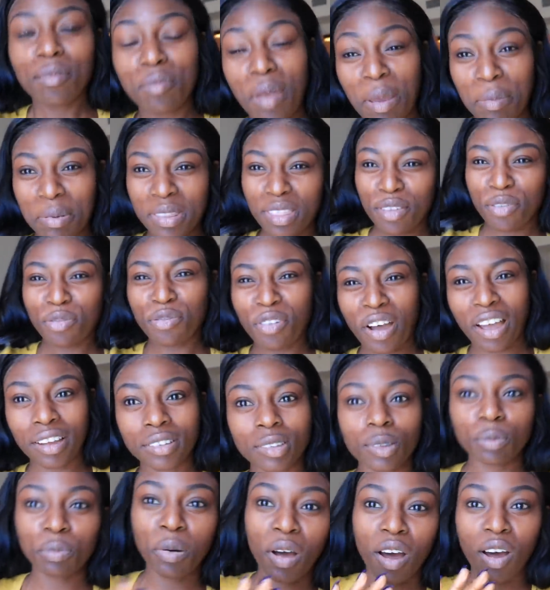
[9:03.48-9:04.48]
maybe the
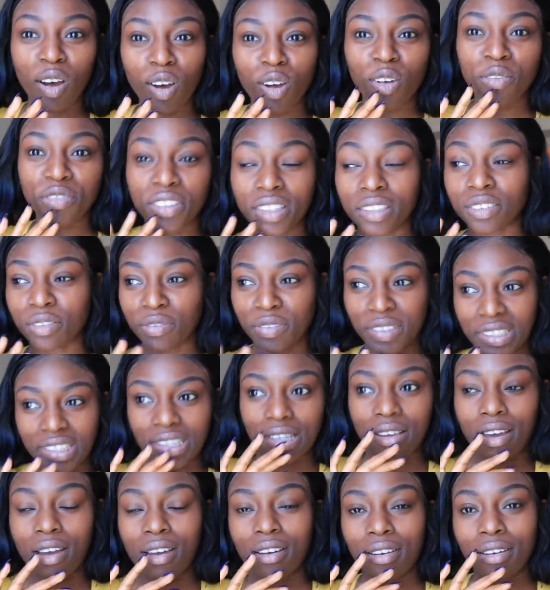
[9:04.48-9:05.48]
final part of this
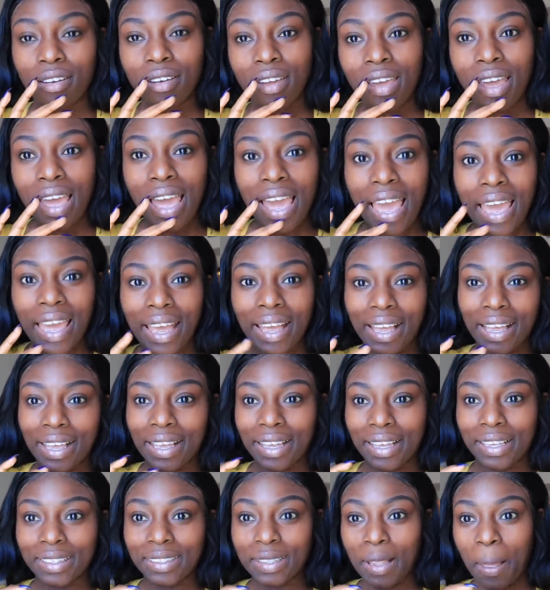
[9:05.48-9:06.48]
video
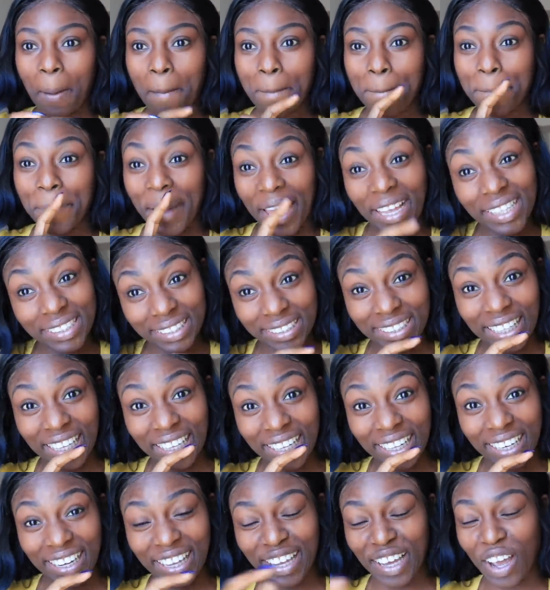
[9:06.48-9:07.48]
is
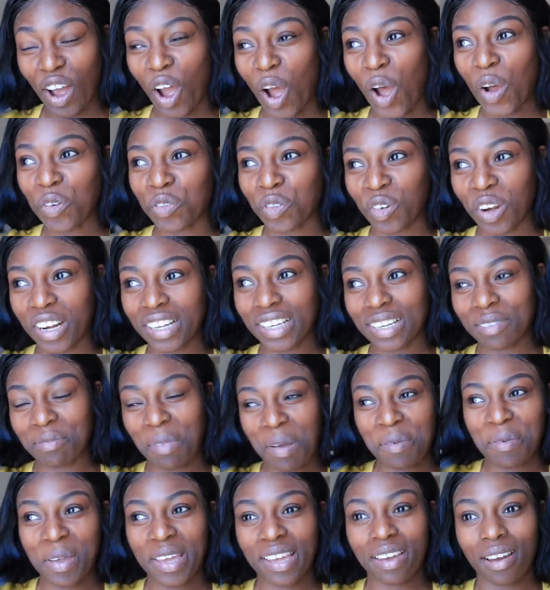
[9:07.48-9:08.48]
basically after I did
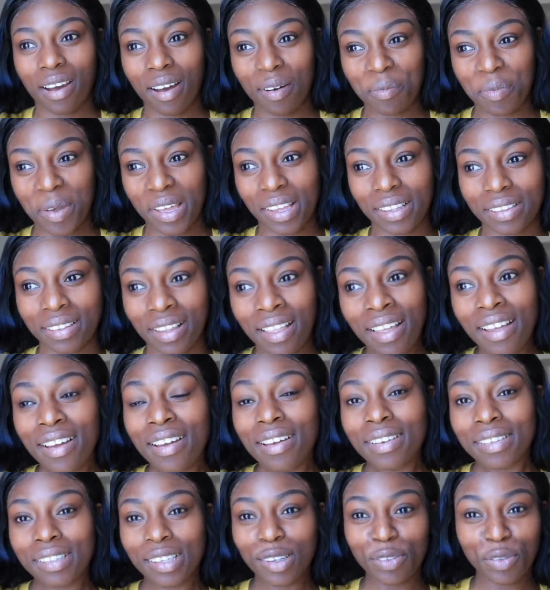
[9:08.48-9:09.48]
my makeup in
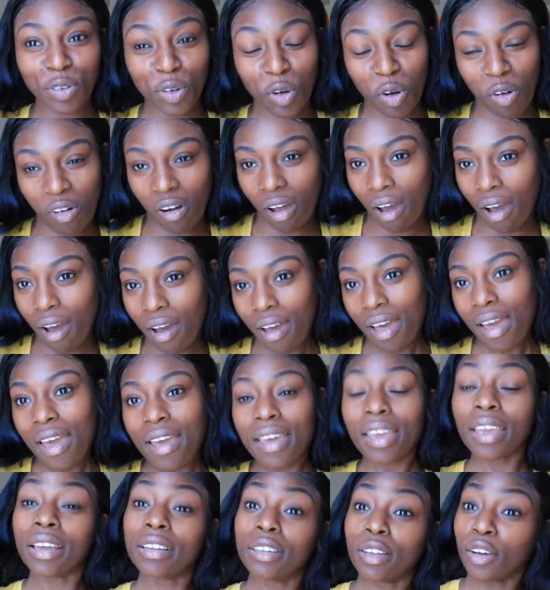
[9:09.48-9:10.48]
Sephora,
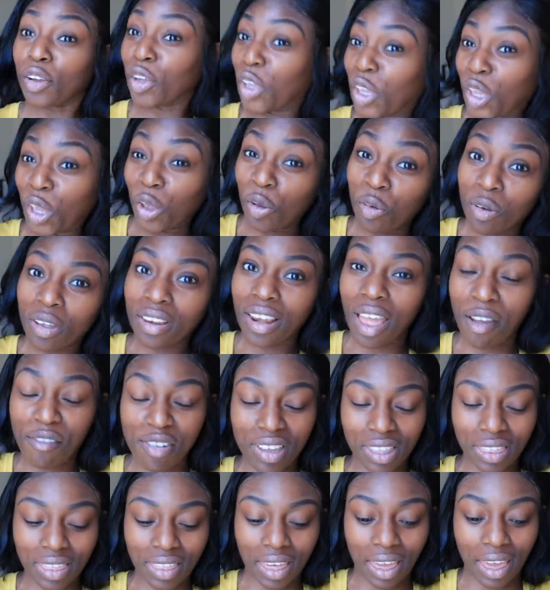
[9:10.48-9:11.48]
it looked cute and
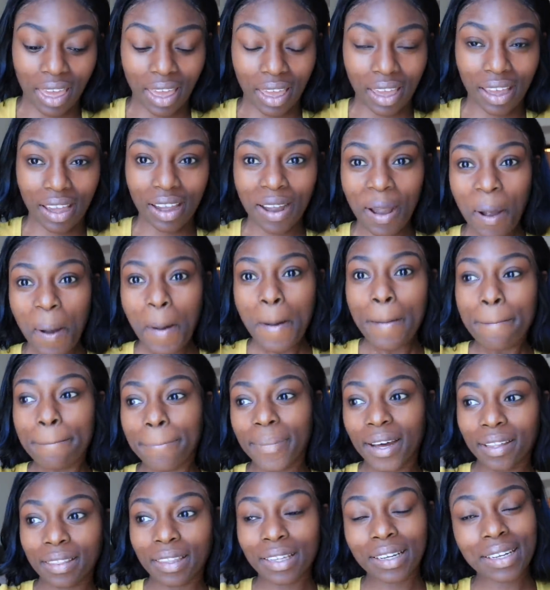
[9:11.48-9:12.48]
everything,
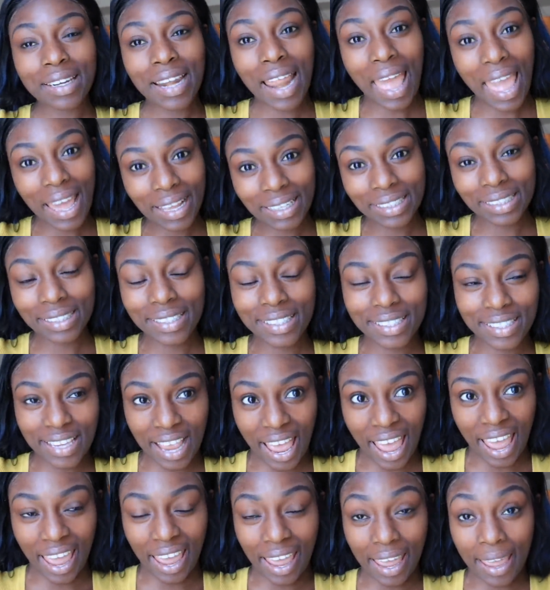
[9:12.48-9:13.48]
but the next
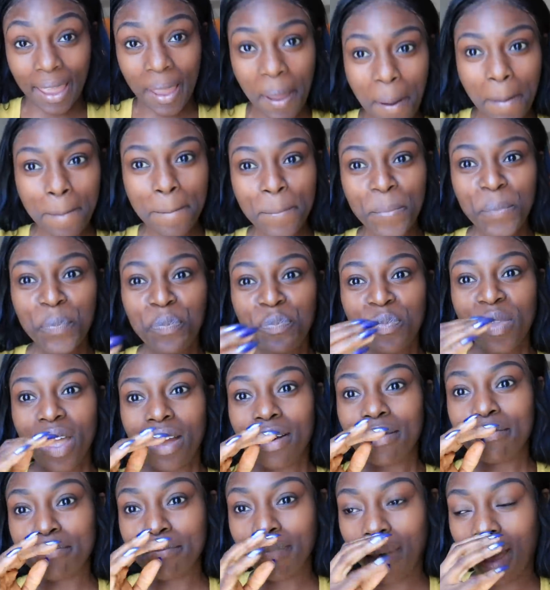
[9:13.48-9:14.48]
day
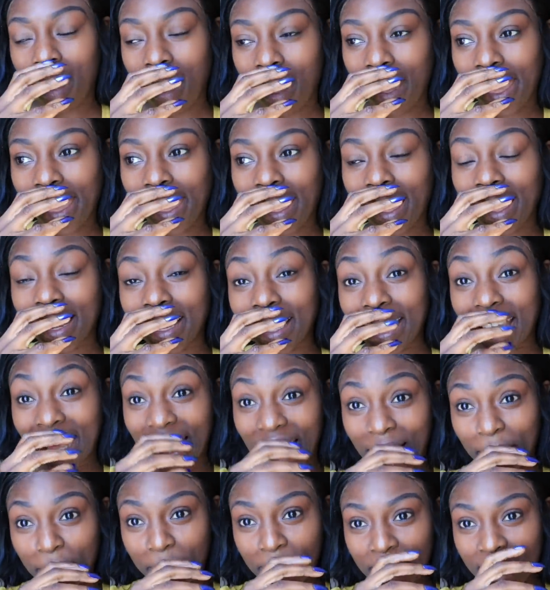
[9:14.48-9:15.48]
my
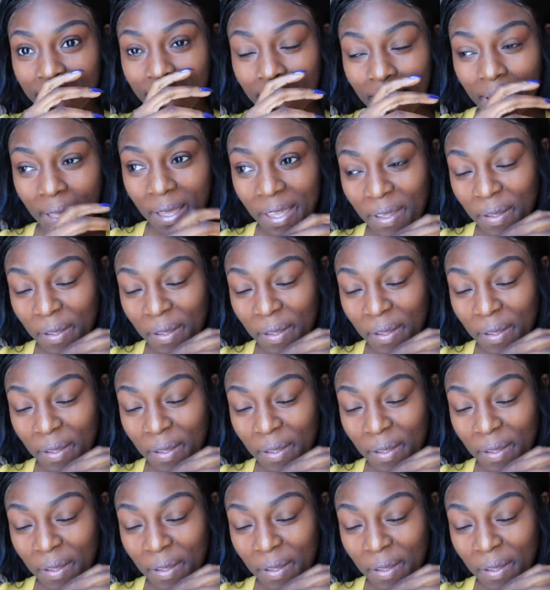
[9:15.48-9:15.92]
lips